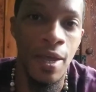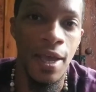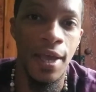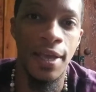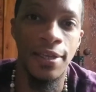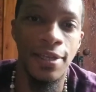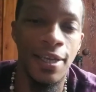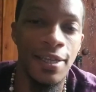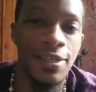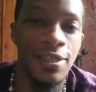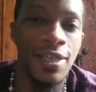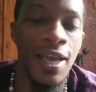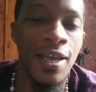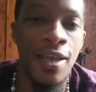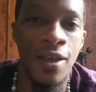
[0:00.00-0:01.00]
and
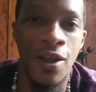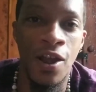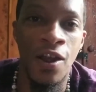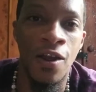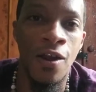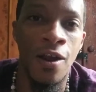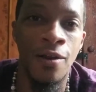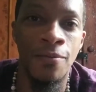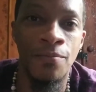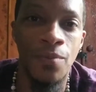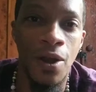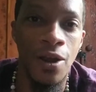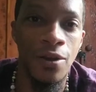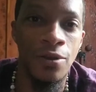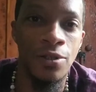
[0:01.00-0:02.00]
taking
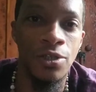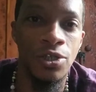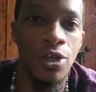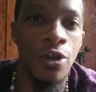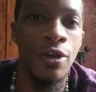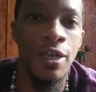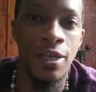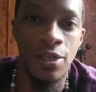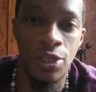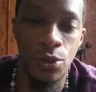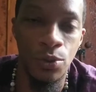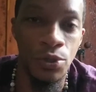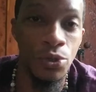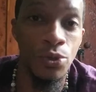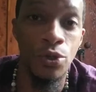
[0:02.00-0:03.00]
our journey into
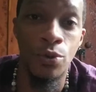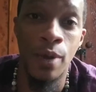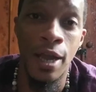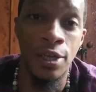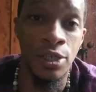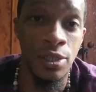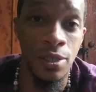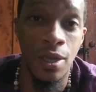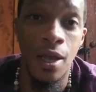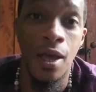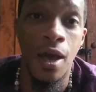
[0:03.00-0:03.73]
a new direction